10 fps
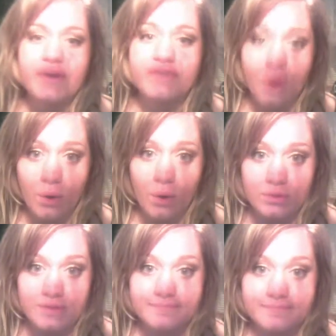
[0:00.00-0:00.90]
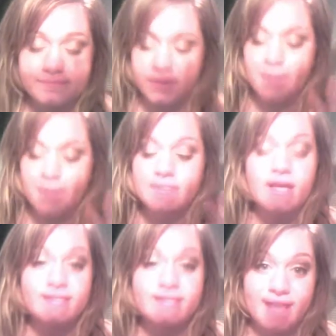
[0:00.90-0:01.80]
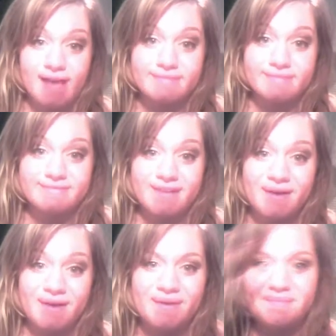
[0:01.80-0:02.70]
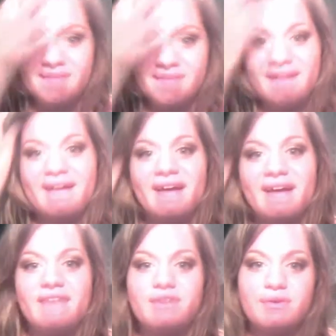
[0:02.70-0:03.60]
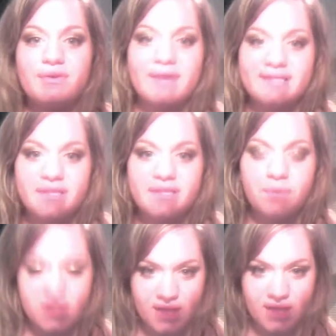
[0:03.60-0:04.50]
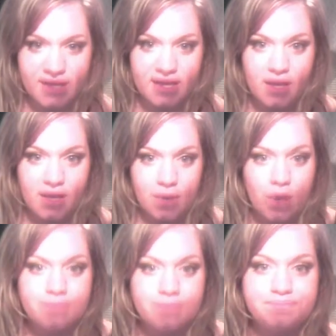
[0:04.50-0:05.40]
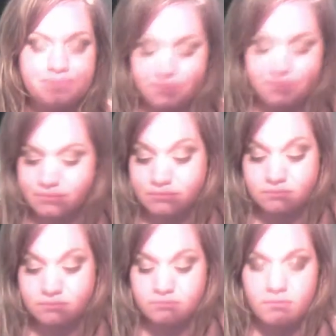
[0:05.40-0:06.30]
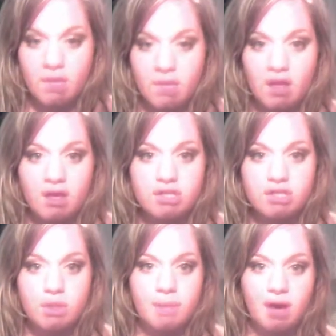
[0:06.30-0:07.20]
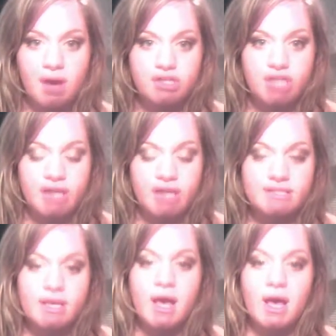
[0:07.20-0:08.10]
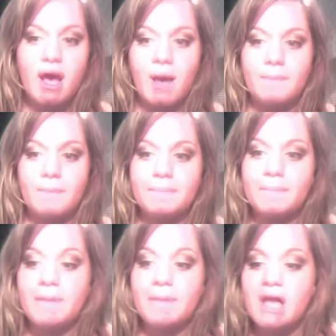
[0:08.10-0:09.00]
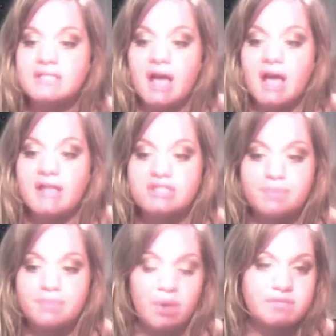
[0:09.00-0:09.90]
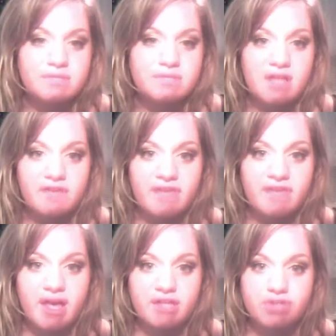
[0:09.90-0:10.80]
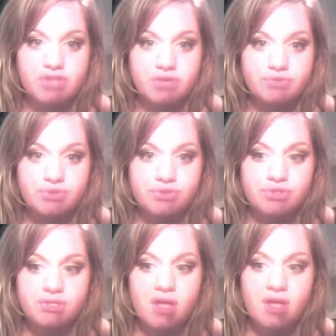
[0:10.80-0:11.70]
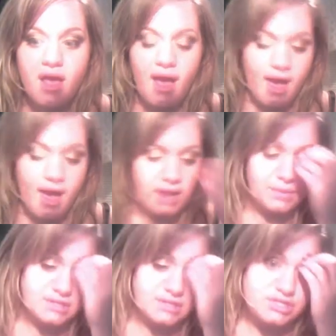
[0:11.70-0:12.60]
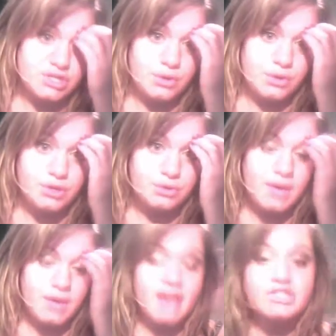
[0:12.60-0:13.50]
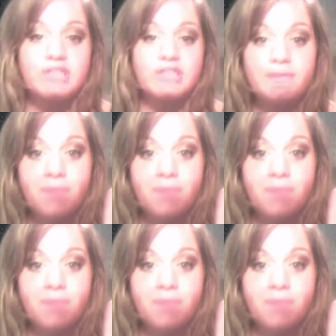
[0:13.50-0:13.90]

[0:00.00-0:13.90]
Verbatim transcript: a cold. Besides that, um, I have crazy weird lighting going on, so I apologize. Um, but I just bought some stuff at Charlotte Russe, and I wanted to show you. Actually,